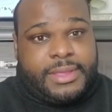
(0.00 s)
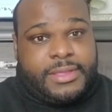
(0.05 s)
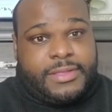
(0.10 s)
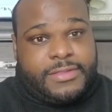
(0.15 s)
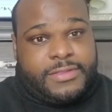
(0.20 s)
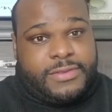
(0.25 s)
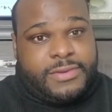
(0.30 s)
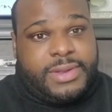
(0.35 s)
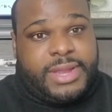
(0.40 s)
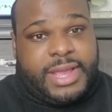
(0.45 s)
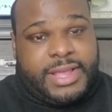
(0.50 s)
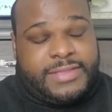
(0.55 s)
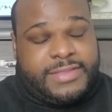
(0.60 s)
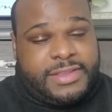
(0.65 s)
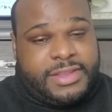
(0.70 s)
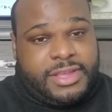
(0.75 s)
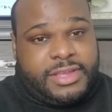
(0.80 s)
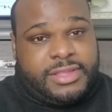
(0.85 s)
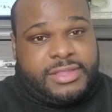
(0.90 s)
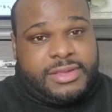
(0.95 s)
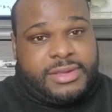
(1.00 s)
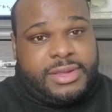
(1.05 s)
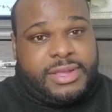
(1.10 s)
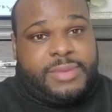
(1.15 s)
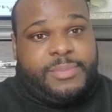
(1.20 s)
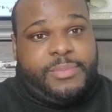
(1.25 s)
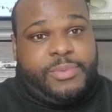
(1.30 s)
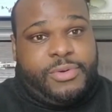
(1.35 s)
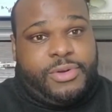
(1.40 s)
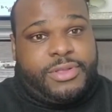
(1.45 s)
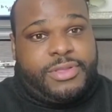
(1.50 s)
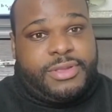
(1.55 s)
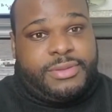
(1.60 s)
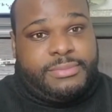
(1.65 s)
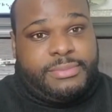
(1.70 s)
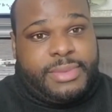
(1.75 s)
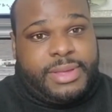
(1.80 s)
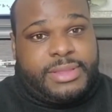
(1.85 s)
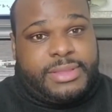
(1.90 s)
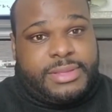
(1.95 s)
So that's another important
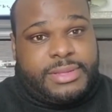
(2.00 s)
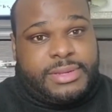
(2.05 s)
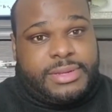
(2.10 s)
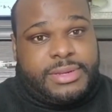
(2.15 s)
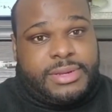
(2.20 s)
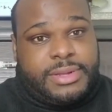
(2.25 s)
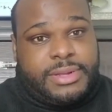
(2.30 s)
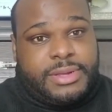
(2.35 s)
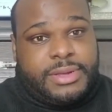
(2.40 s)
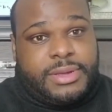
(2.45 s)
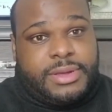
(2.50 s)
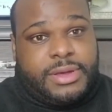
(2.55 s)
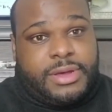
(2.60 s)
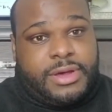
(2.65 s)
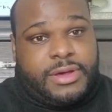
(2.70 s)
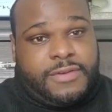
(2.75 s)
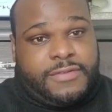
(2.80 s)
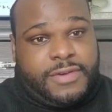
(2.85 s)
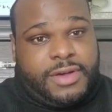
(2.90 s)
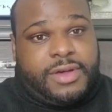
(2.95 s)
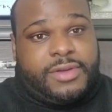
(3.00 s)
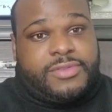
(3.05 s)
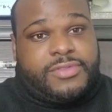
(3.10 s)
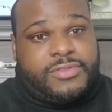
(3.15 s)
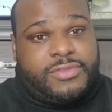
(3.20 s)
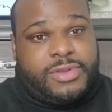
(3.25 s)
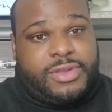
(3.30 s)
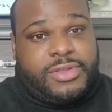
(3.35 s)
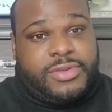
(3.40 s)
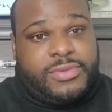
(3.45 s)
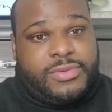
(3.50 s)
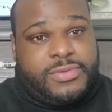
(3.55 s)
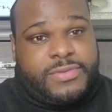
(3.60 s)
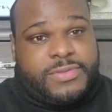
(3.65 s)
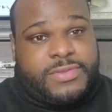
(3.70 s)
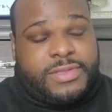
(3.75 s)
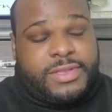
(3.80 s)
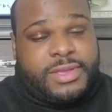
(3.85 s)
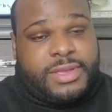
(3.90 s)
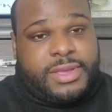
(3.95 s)
method of how to
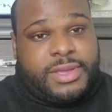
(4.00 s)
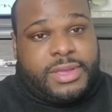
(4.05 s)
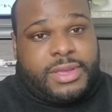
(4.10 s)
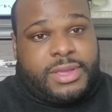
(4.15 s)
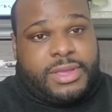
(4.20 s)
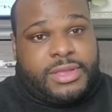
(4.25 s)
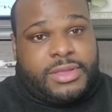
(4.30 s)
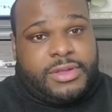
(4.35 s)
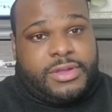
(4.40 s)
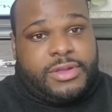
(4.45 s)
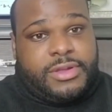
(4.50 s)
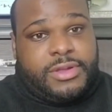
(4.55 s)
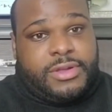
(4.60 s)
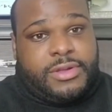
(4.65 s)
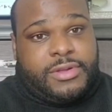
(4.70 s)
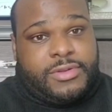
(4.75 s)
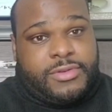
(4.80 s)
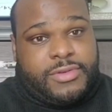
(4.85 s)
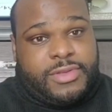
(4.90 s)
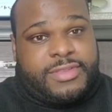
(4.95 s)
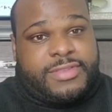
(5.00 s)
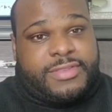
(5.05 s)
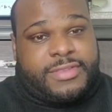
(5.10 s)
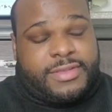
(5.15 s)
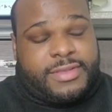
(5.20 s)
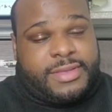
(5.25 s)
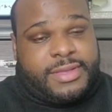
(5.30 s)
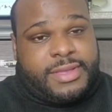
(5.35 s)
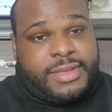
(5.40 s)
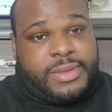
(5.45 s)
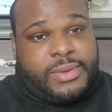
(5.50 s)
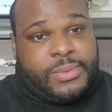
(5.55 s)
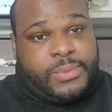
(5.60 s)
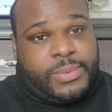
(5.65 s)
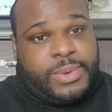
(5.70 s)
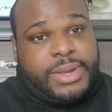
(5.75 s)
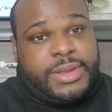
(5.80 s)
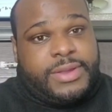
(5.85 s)
reduce your risk when